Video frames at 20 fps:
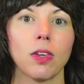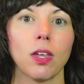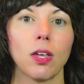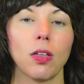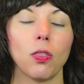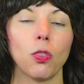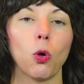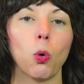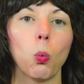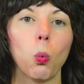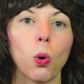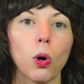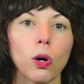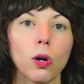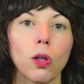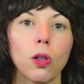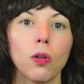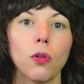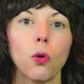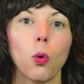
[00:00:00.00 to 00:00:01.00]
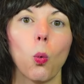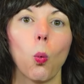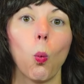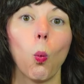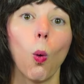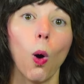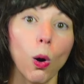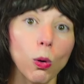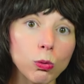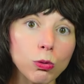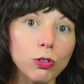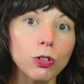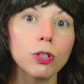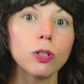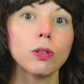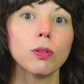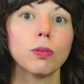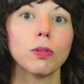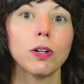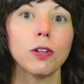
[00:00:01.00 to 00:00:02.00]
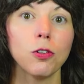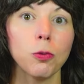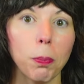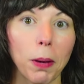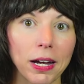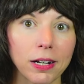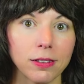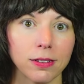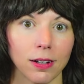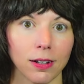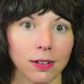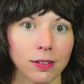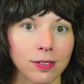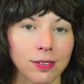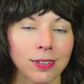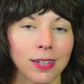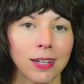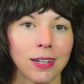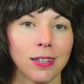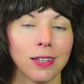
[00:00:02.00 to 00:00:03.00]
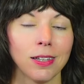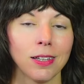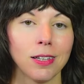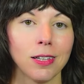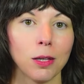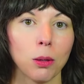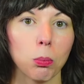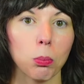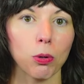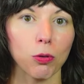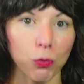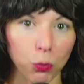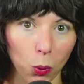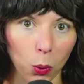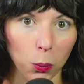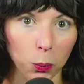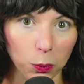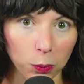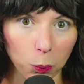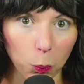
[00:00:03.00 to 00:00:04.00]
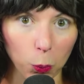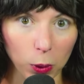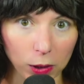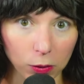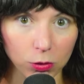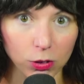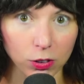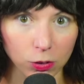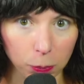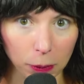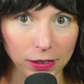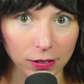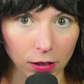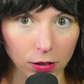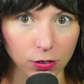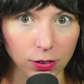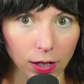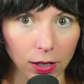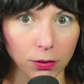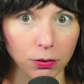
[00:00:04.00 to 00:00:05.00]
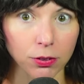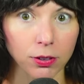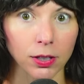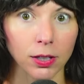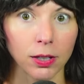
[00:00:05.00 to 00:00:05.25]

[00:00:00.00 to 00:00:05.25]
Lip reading: The world won't respect us before we respect ourselves.